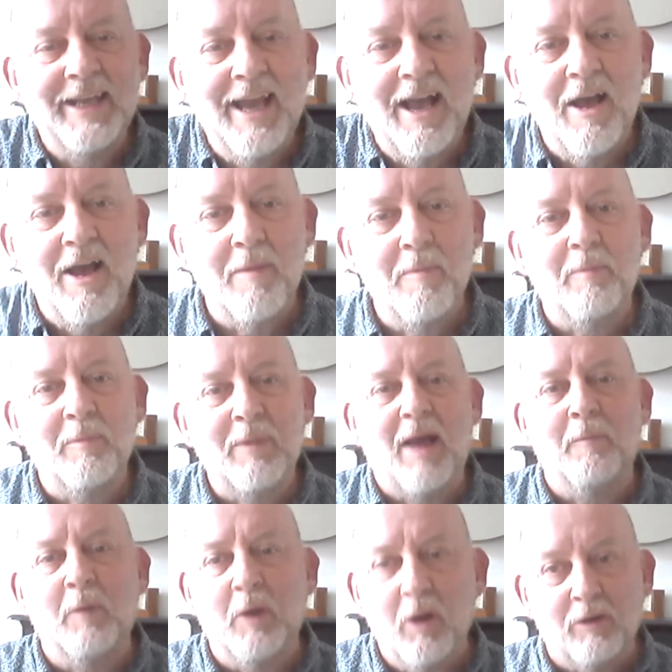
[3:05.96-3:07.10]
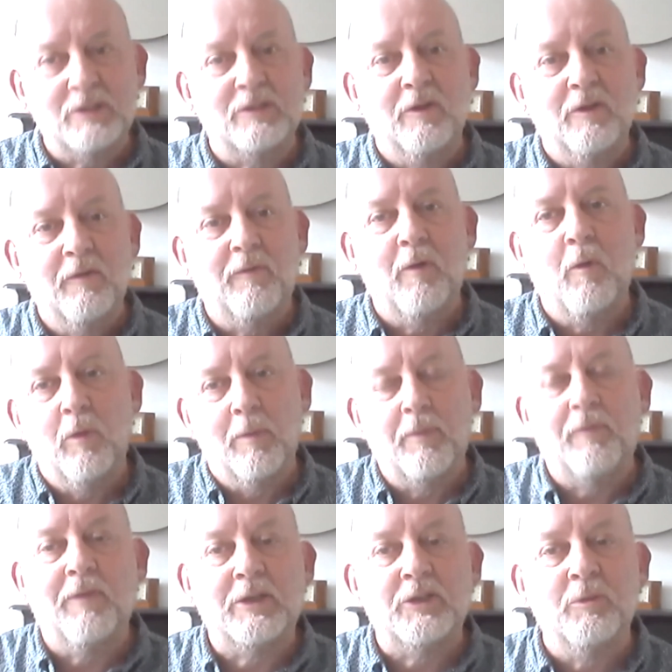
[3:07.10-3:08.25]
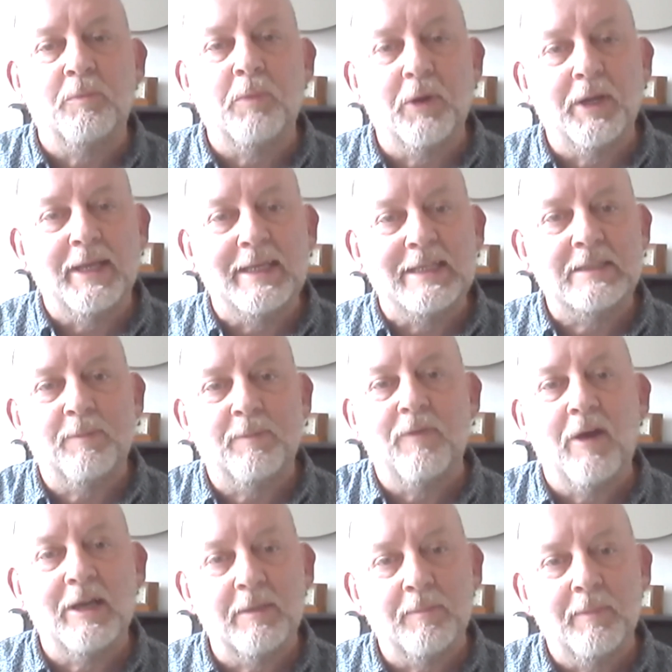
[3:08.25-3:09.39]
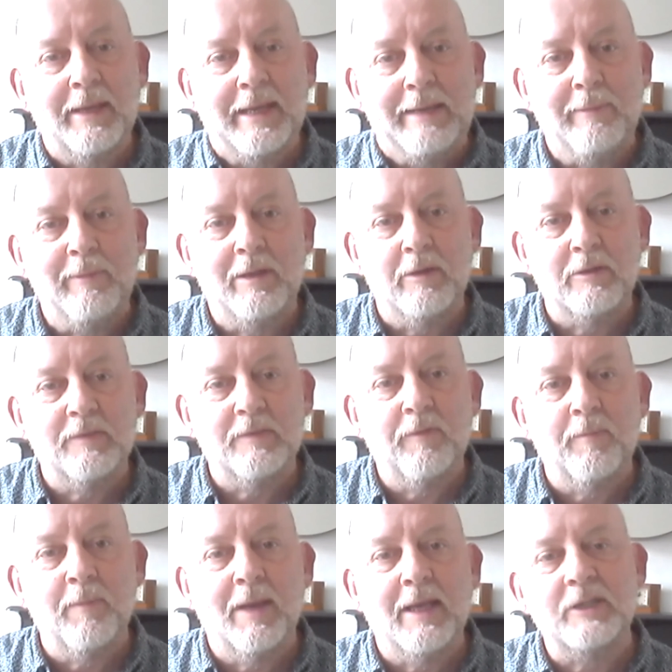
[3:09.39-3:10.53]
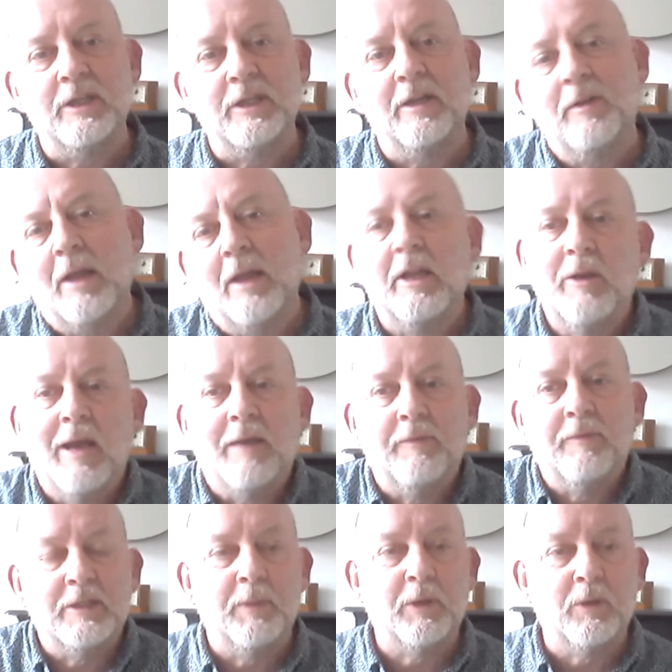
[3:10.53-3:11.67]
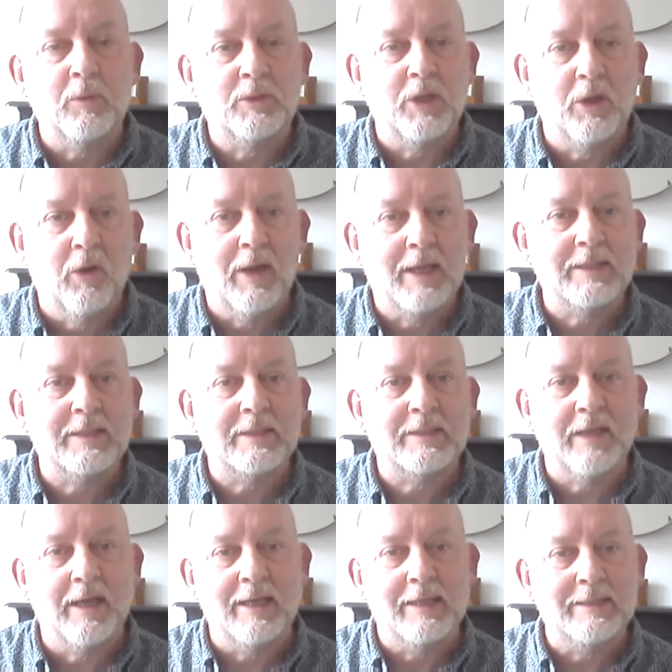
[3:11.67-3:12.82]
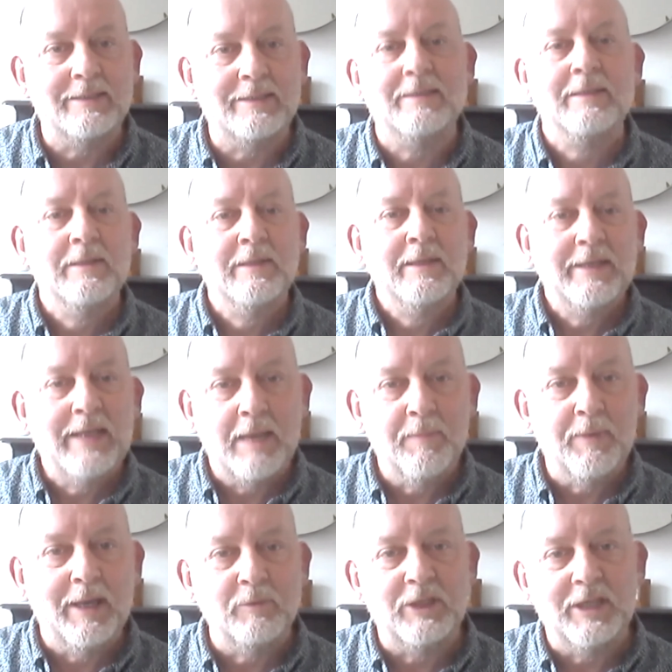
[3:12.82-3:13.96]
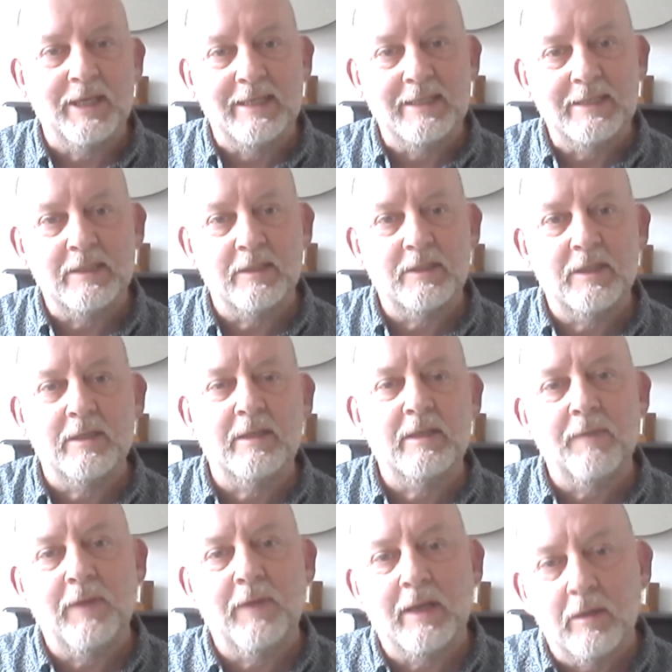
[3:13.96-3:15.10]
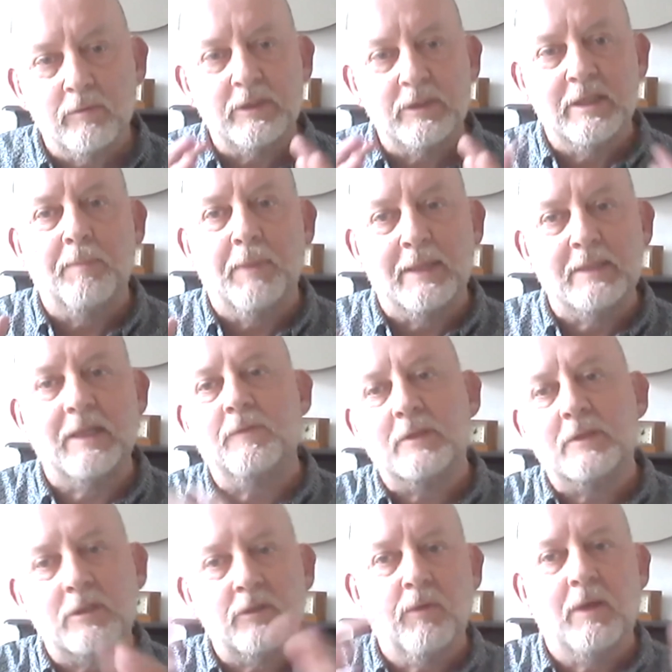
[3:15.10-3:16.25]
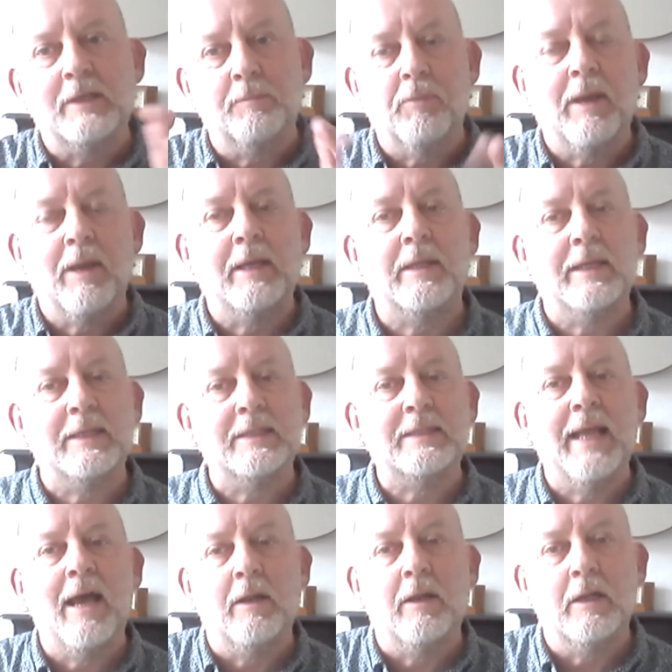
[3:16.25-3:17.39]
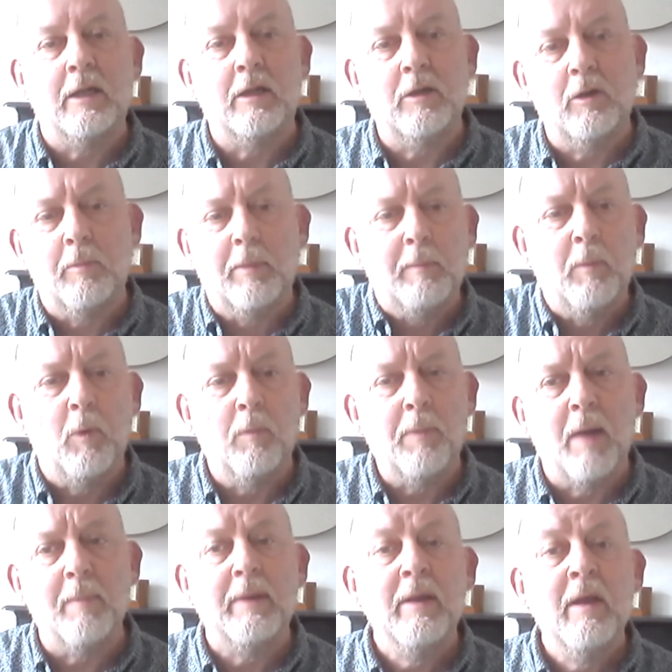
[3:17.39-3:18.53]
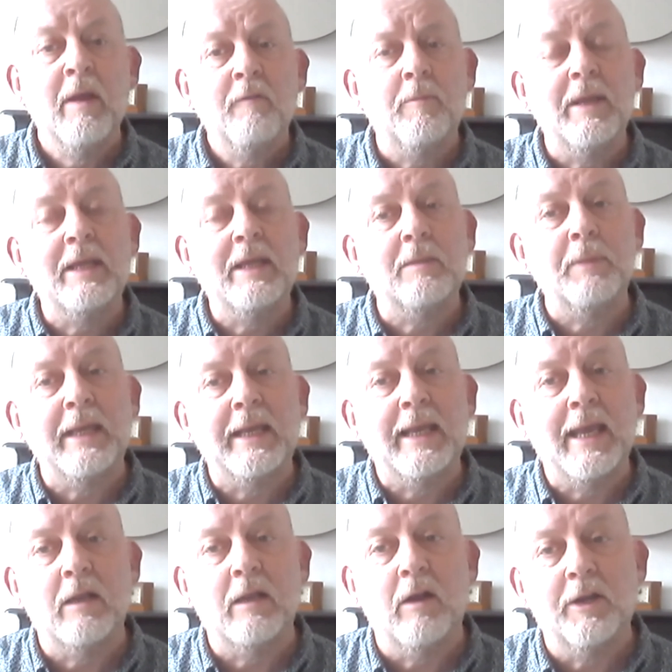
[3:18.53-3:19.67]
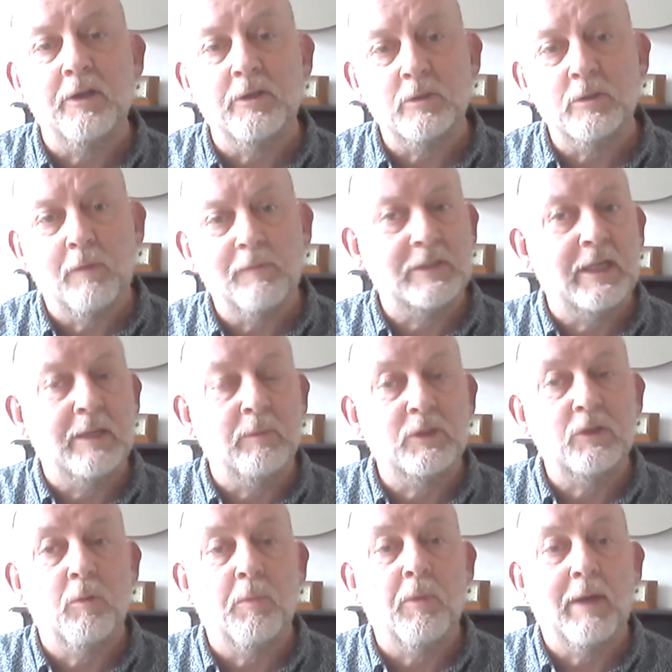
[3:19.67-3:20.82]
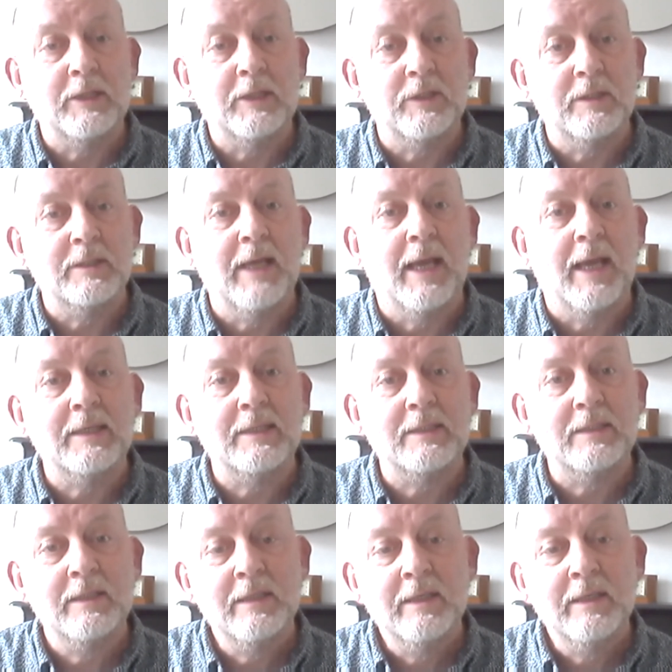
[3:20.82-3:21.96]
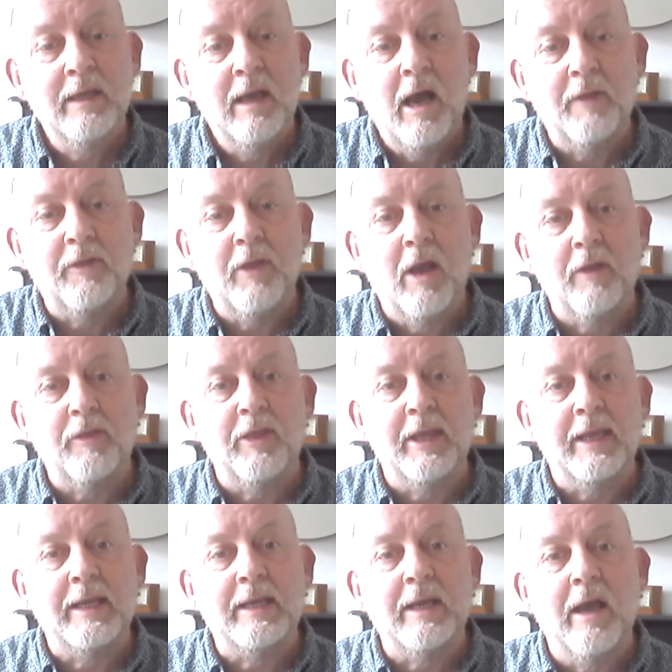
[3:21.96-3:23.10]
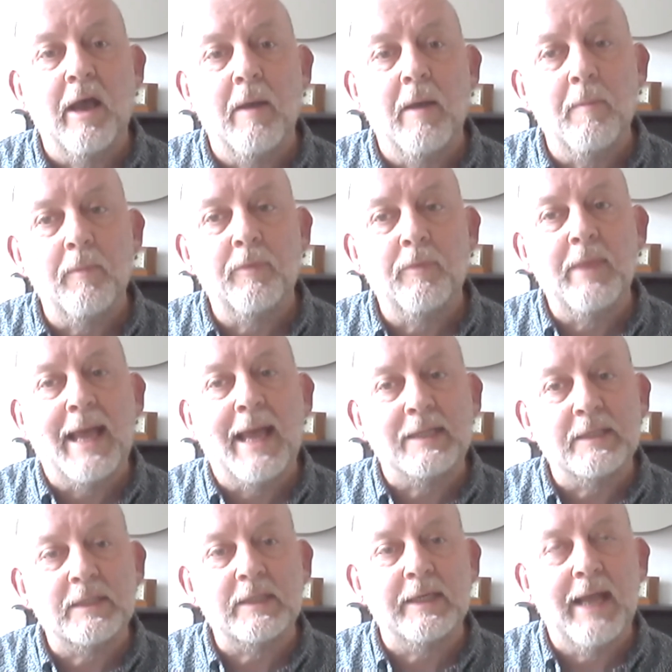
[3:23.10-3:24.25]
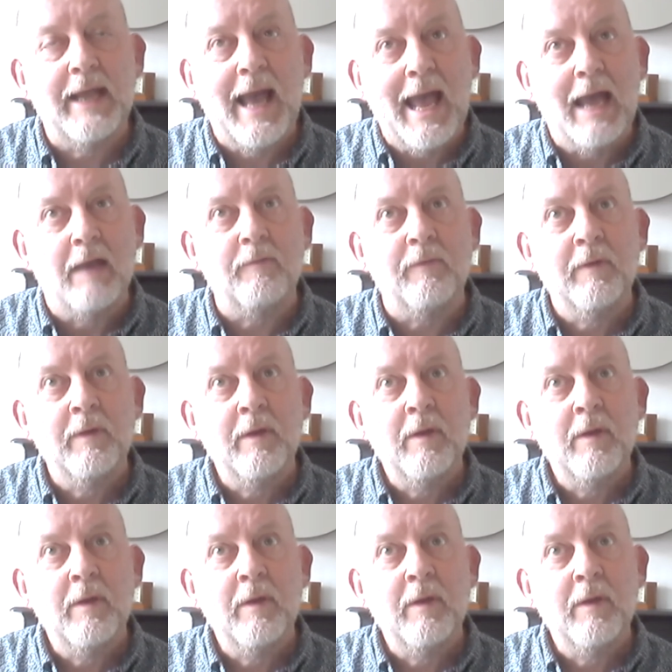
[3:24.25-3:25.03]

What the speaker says: Yeah, lots of all the professional bodies provided me with lots of information, and then you had the typical Deloitte's and KPMG's giving little snippets. They've tried to break things down a little bit more. But I mean, for me, the big headline news obviously was corporation tax. Yeah, I think that's going to have